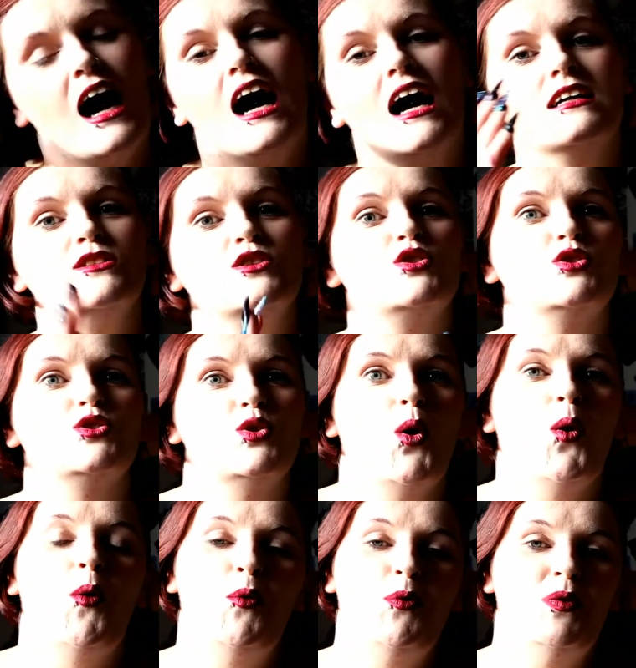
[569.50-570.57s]
And
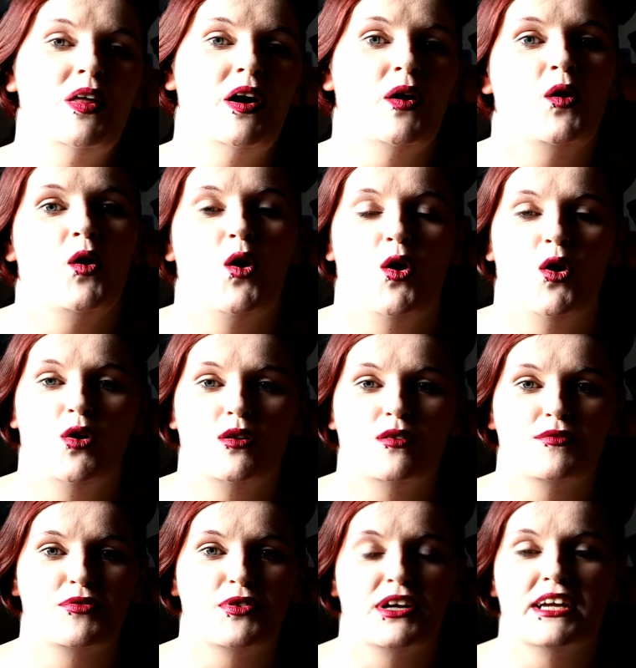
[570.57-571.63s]
so they're
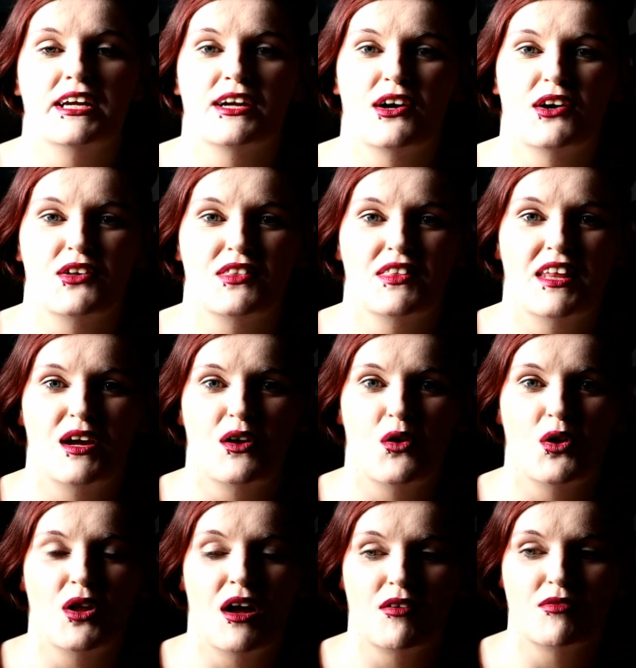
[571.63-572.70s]
all freaking out and they
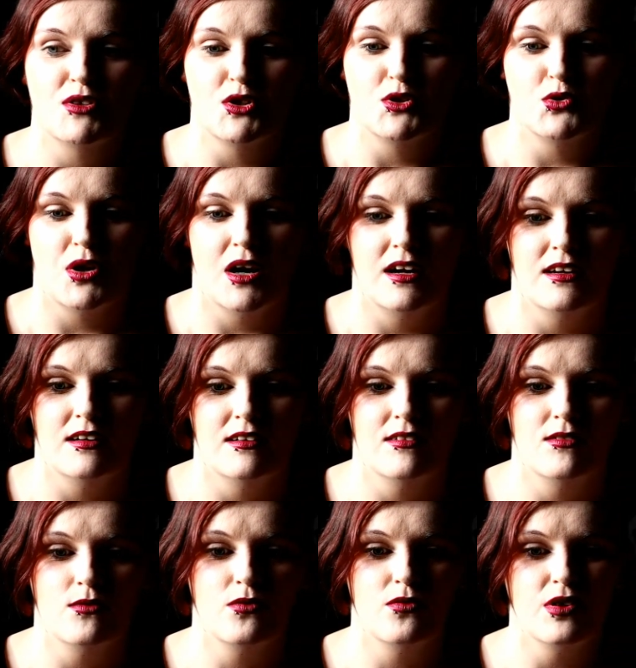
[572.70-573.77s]
all have to try
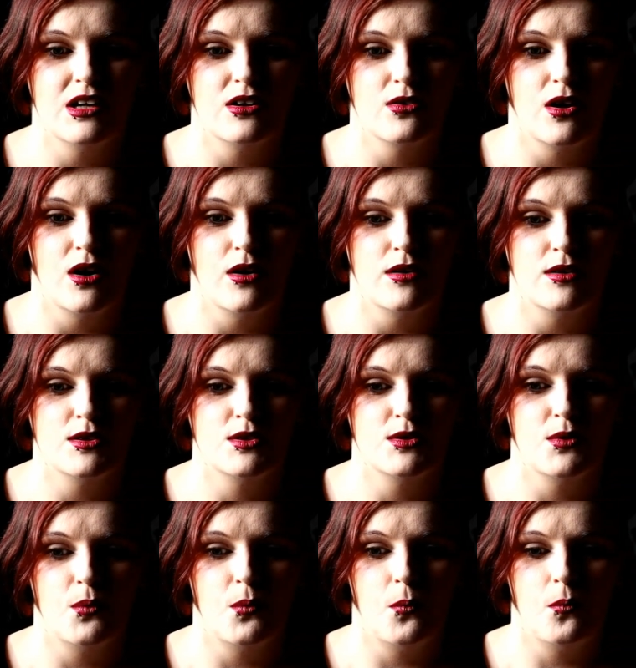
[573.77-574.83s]
and figure out
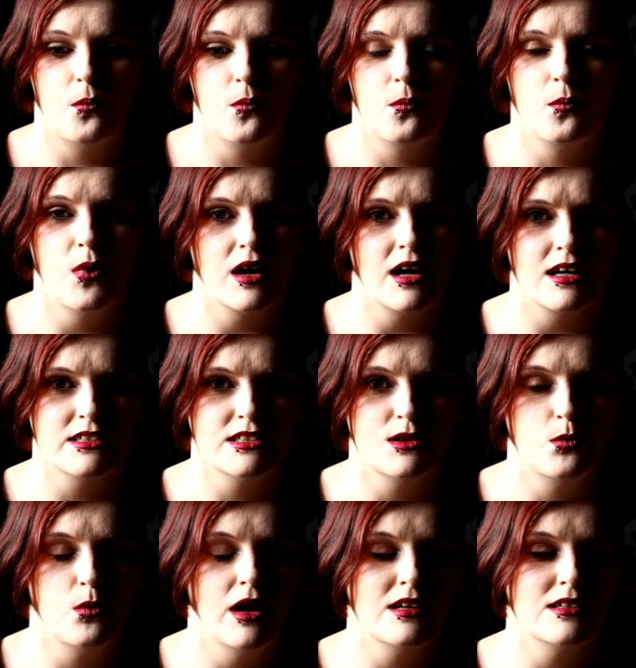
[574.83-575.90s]
what
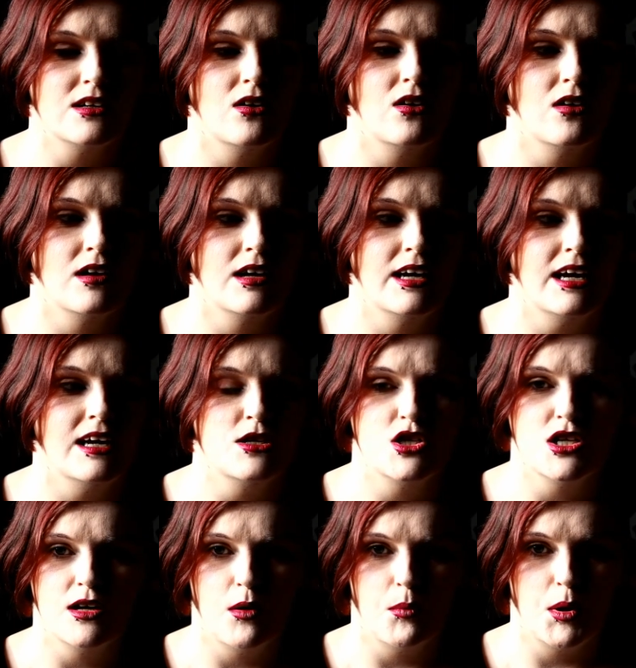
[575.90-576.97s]
actually went on. Is
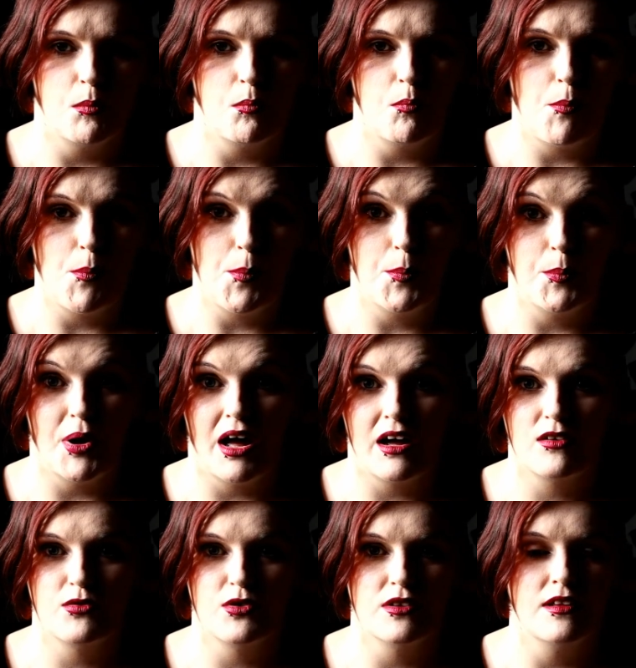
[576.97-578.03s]
she coming
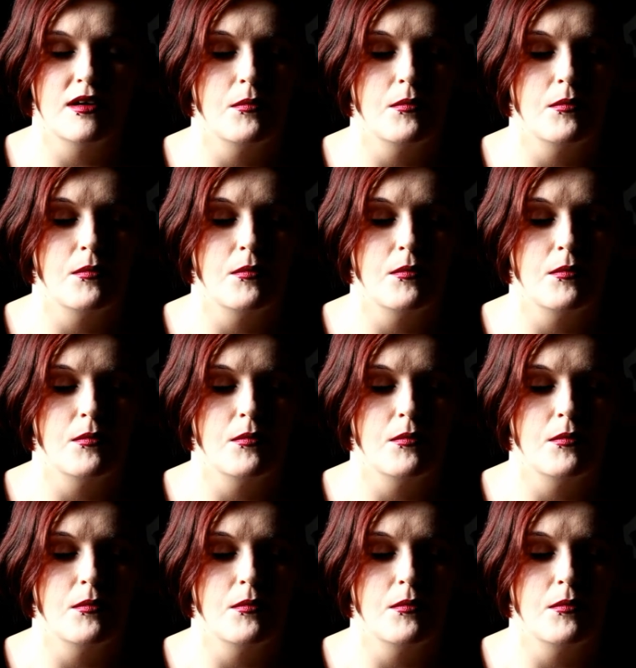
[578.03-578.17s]
back for